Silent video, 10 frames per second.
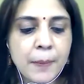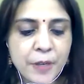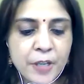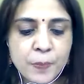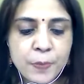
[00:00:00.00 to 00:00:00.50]

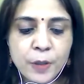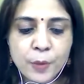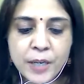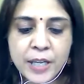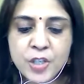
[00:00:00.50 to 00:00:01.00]
principle
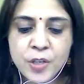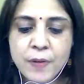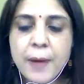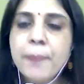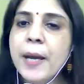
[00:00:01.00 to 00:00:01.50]
known as
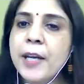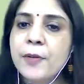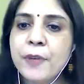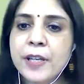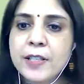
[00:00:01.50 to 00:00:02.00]
Shiva
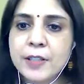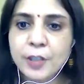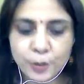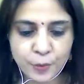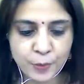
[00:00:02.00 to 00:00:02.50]
manifests
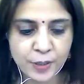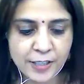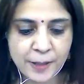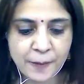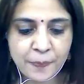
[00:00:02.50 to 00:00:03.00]
the universe.